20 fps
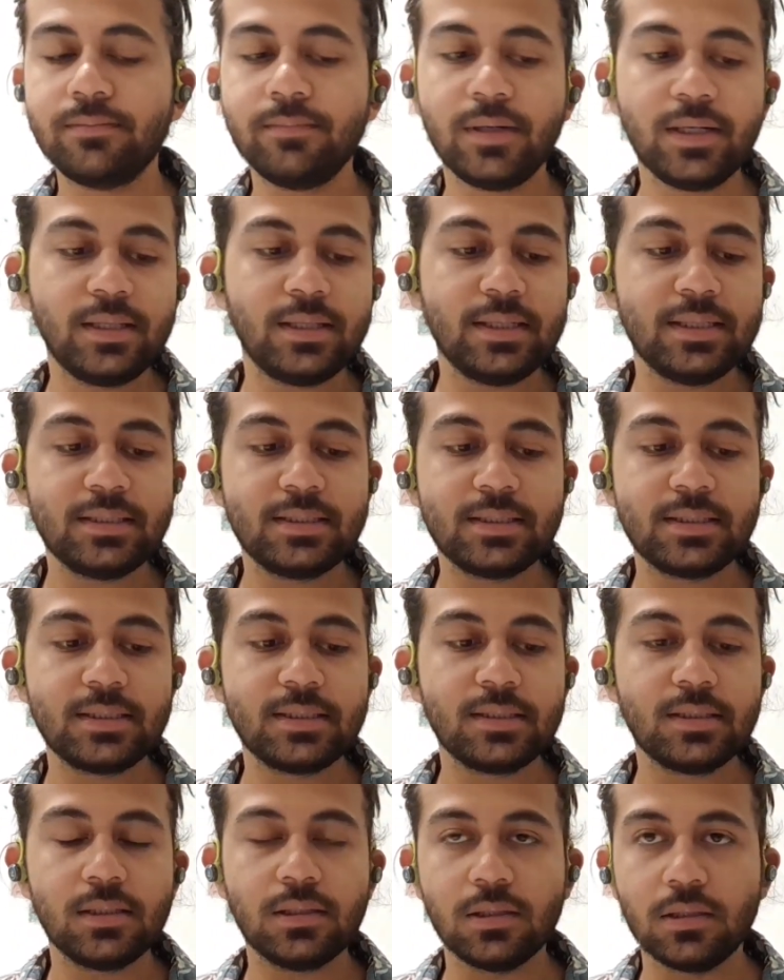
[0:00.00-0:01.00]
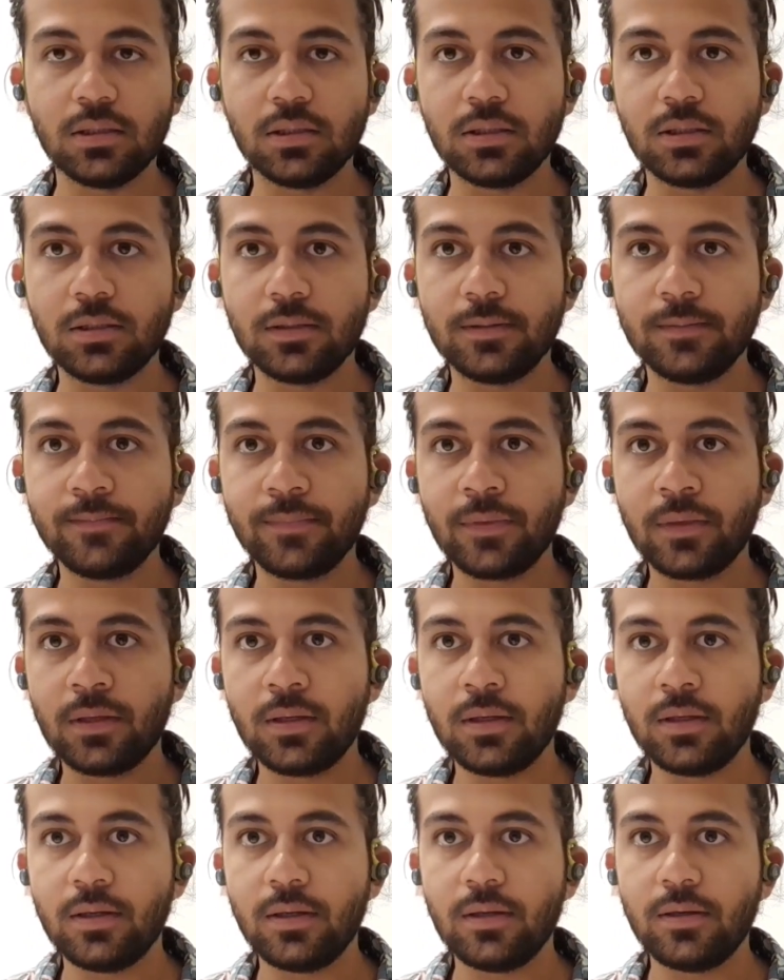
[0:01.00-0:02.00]
but this
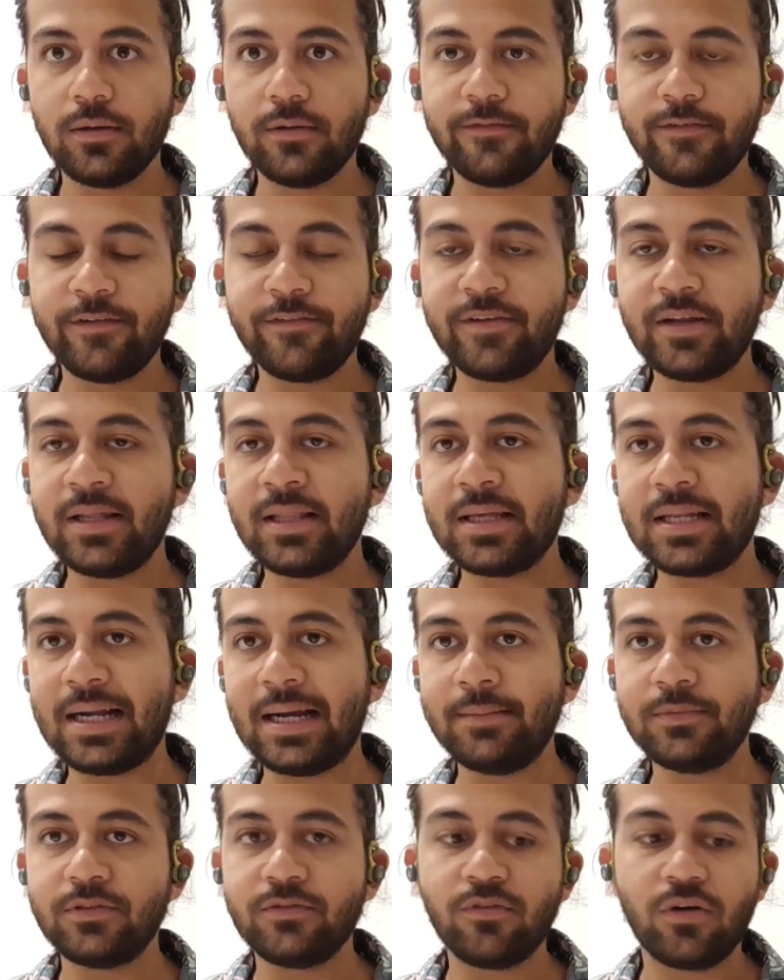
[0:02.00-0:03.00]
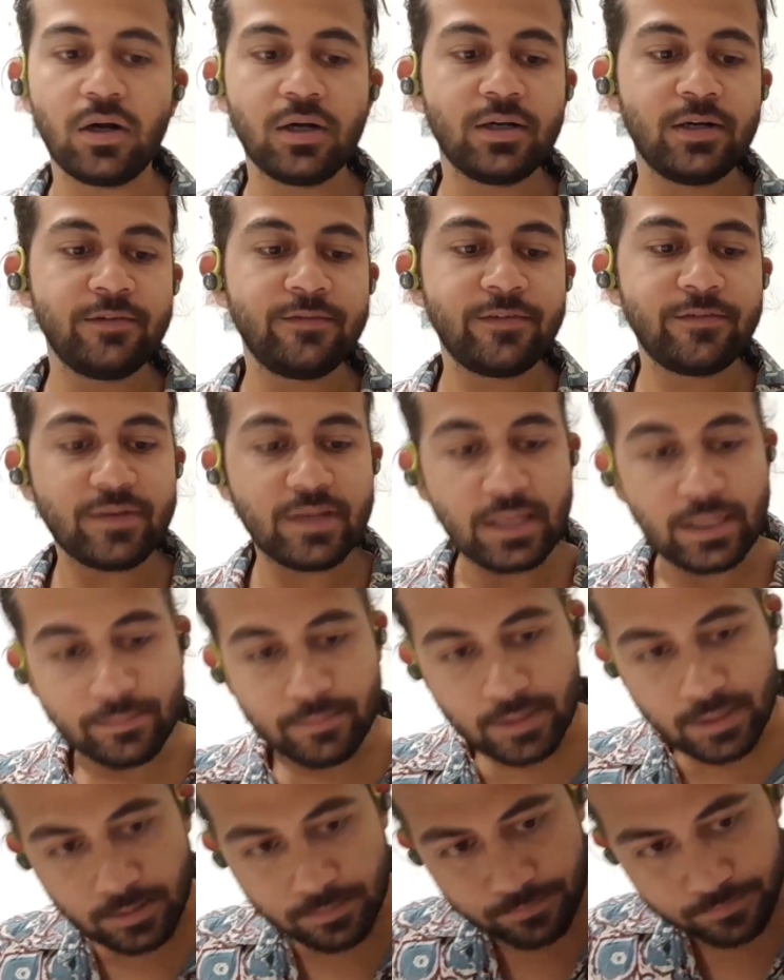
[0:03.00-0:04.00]
15 grams for 150
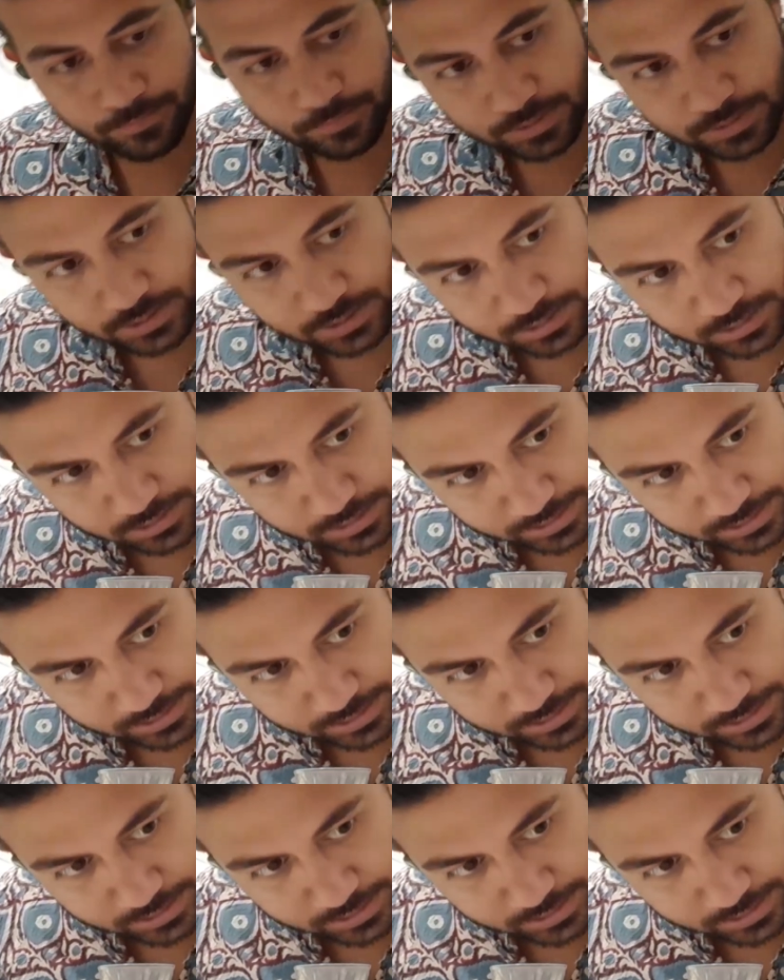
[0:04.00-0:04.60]
ml, this is